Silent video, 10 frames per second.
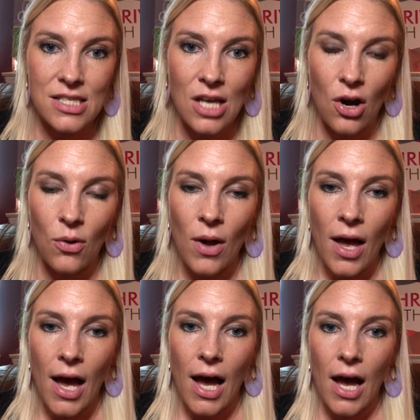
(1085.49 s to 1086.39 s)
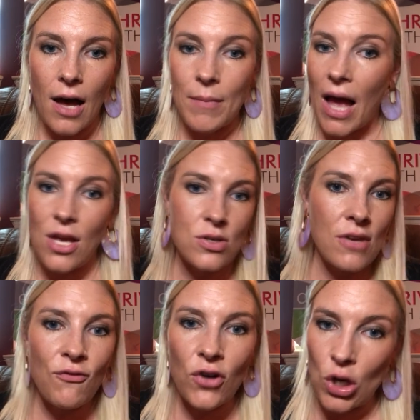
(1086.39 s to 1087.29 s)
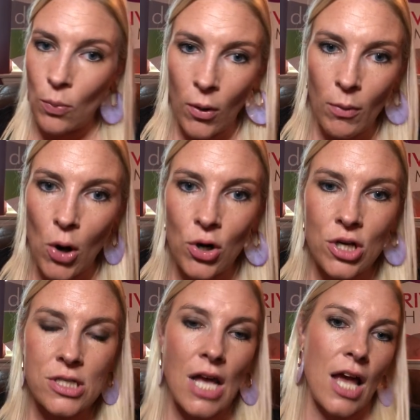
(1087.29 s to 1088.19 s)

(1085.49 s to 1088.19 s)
So I use them for new promoters.